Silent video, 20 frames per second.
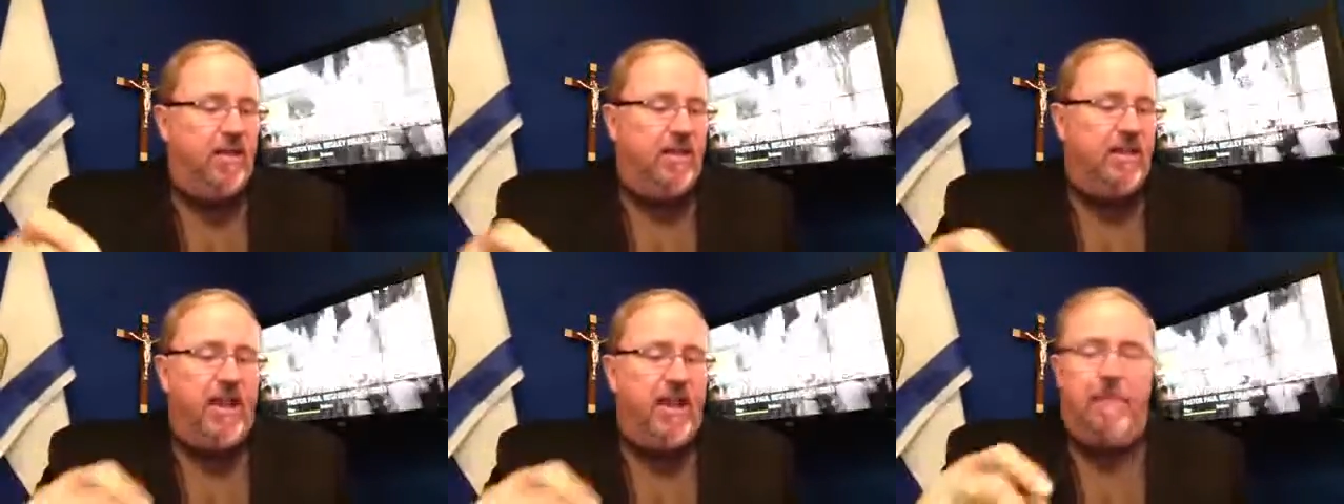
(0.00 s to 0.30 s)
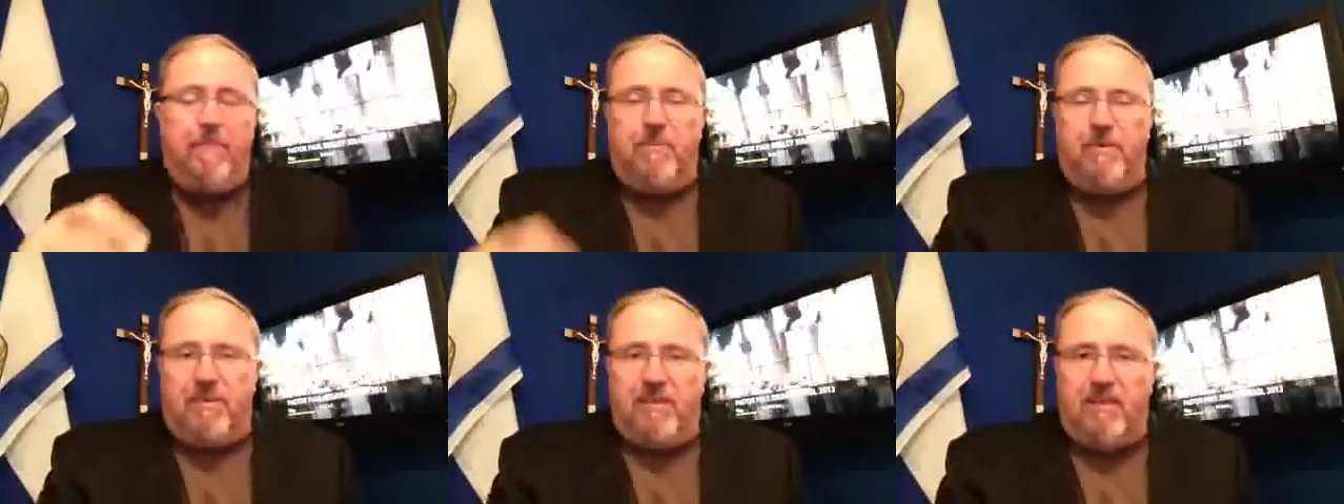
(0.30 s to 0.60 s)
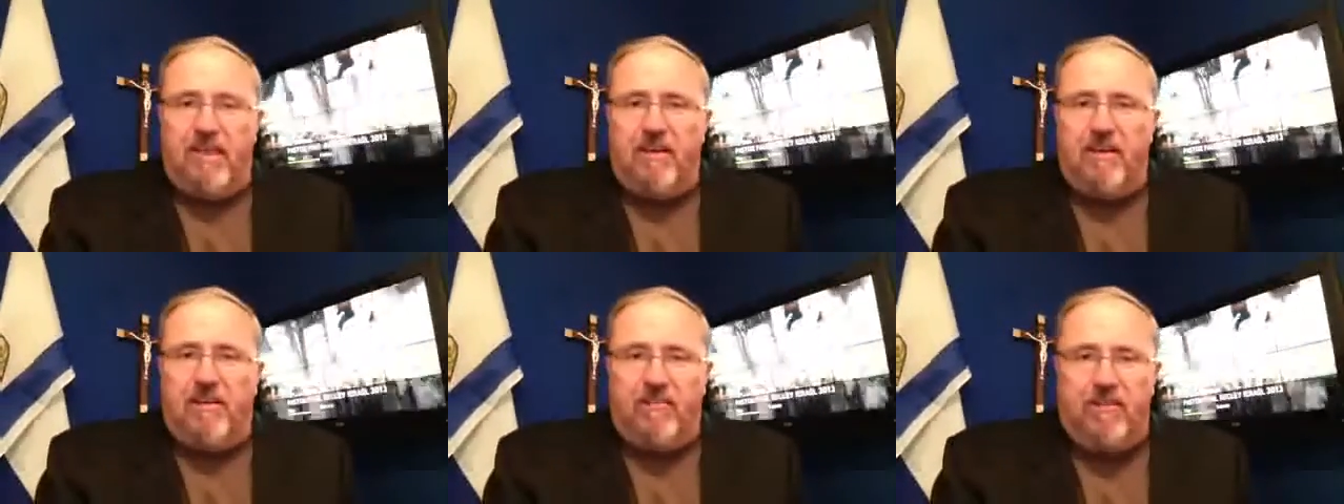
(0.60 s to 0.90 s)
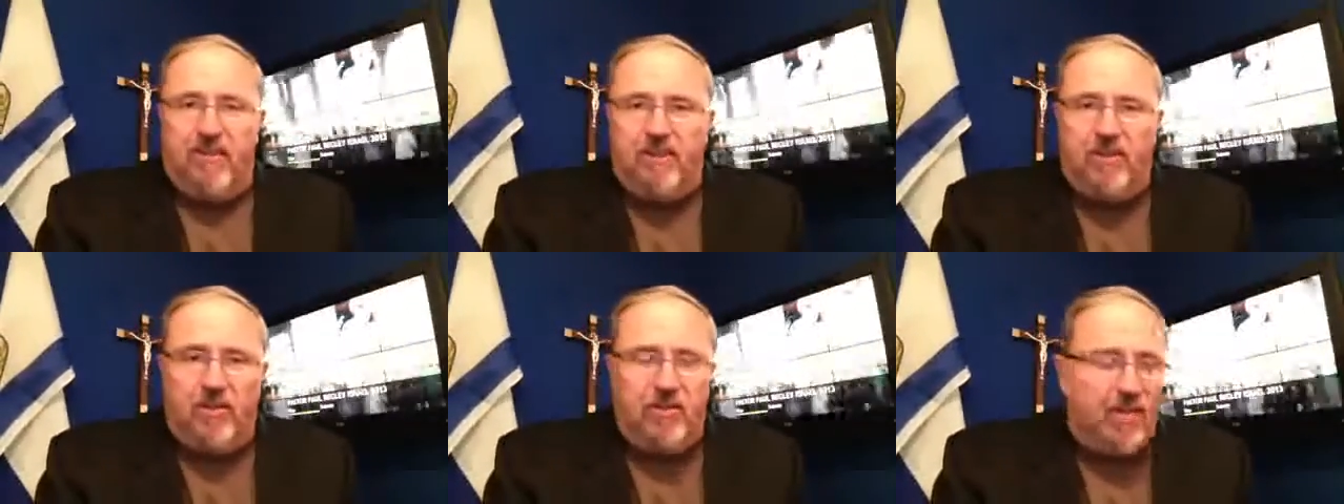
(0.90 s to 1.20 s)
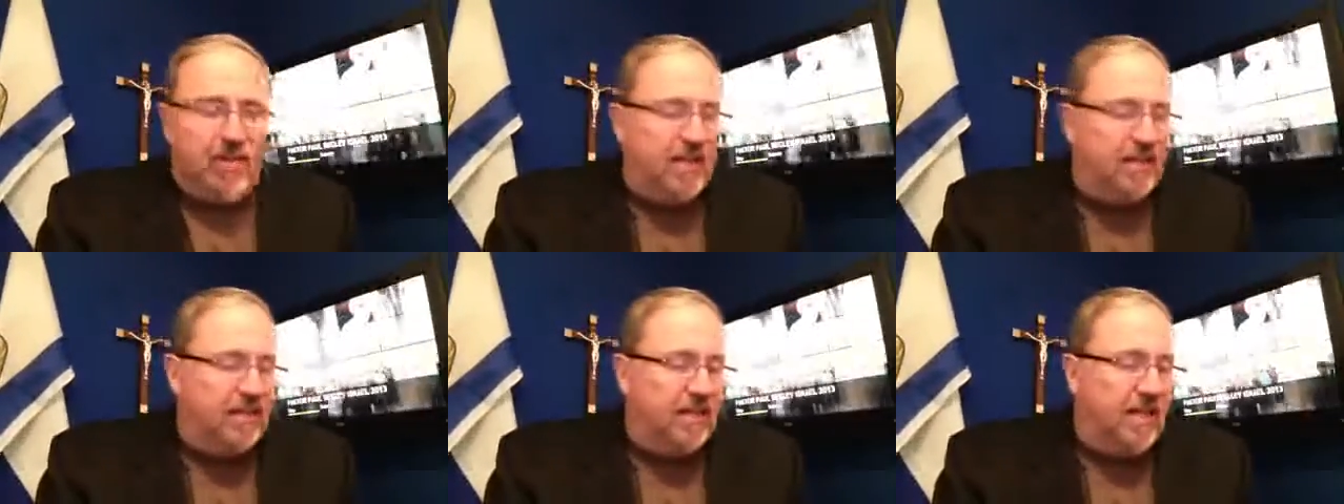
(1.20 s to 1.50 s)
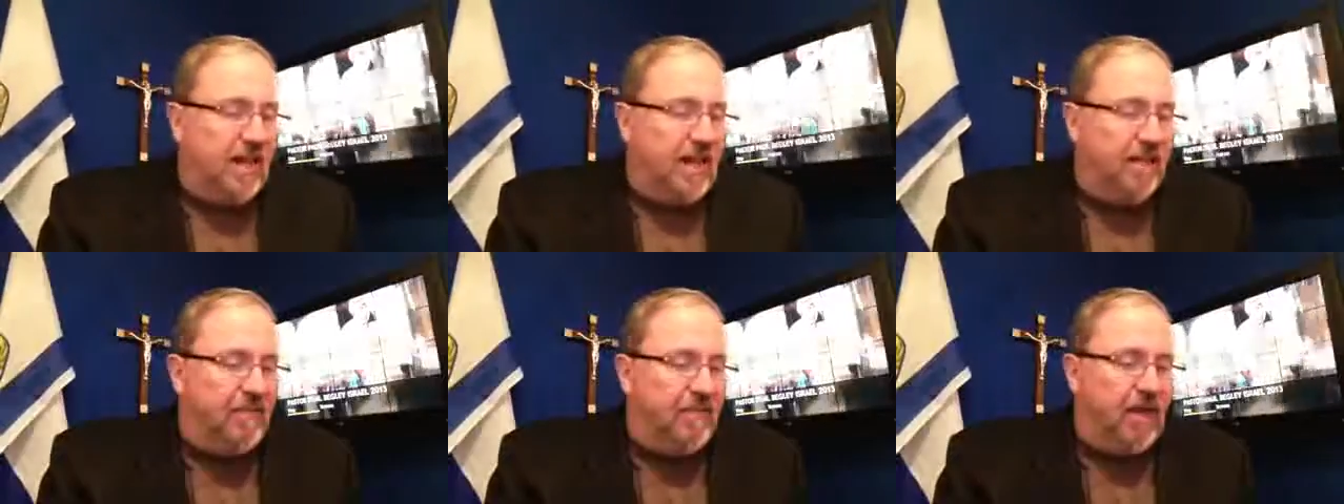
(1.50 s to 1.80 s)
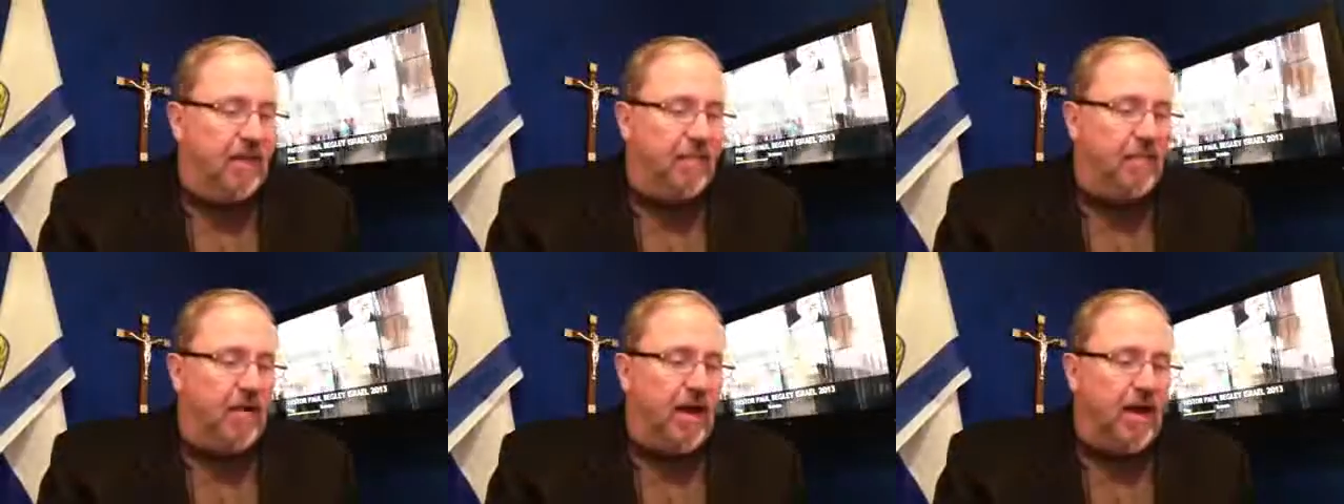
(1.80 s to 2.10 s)
the epicenter of the
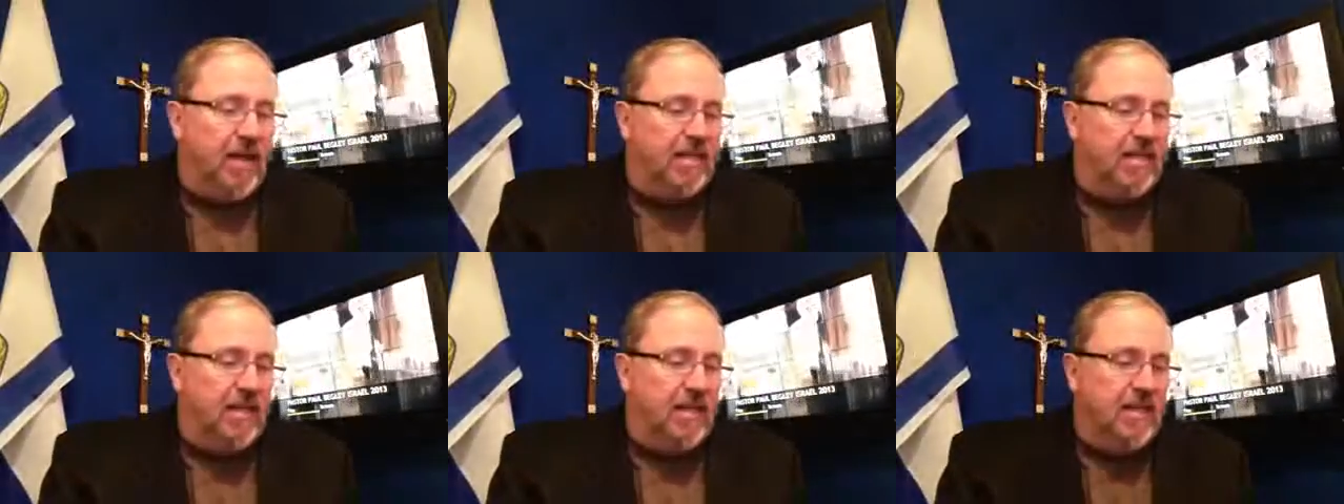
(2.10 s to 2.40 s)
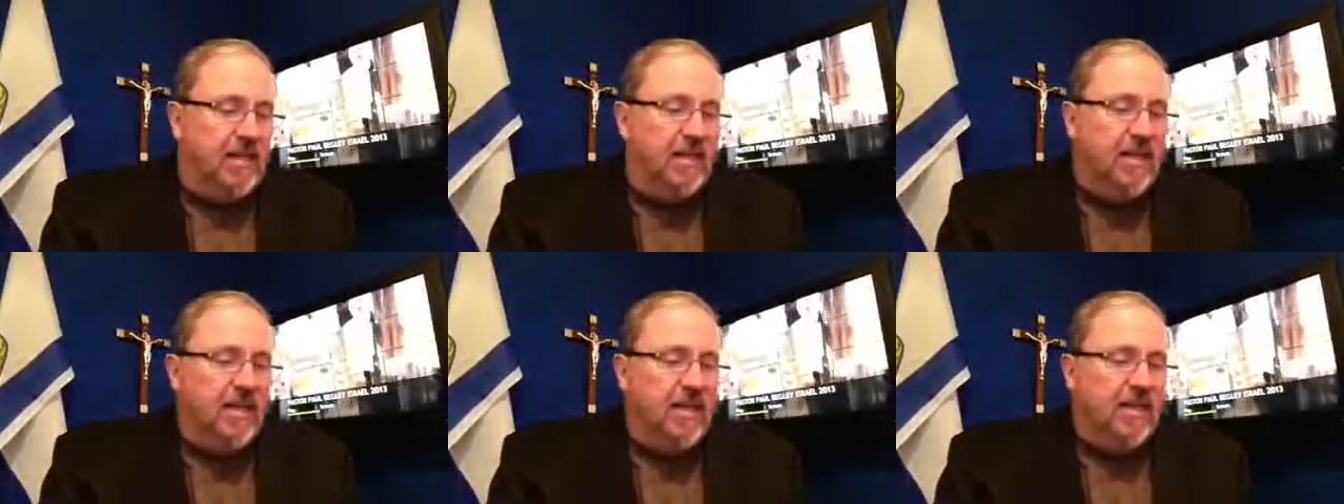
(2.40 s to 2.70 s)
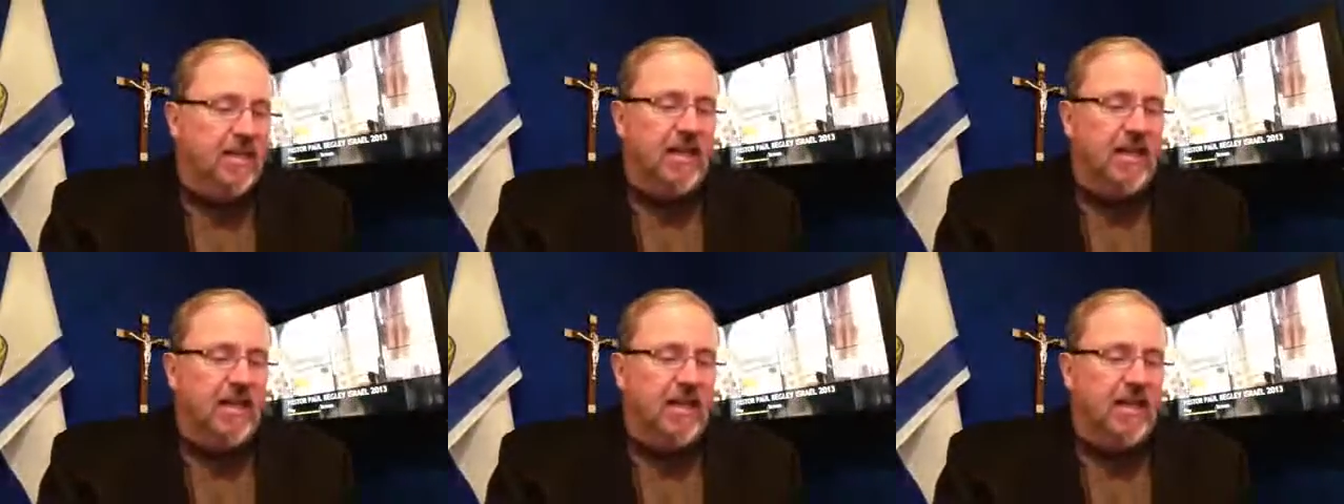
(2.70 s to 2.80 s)
2011 uprising,